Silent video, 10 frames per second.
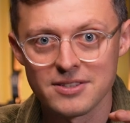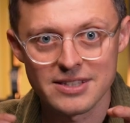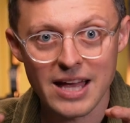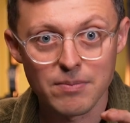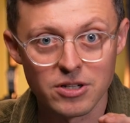
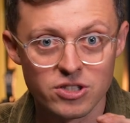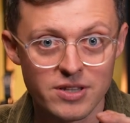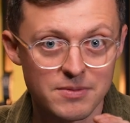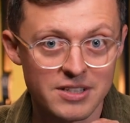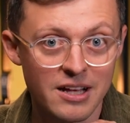established
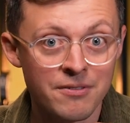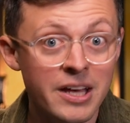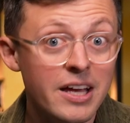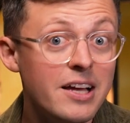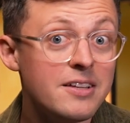themselves
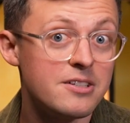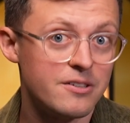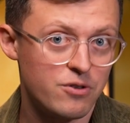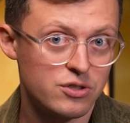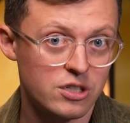in the
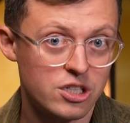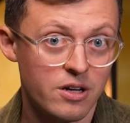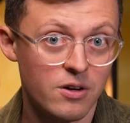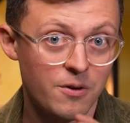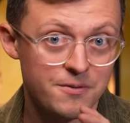
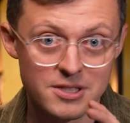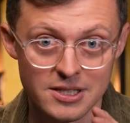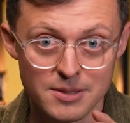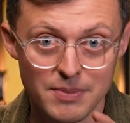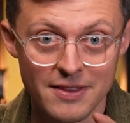infrastructure of
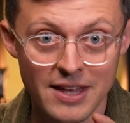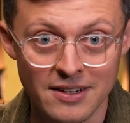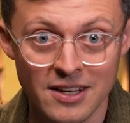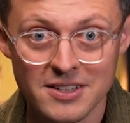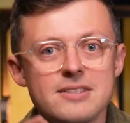cities by then.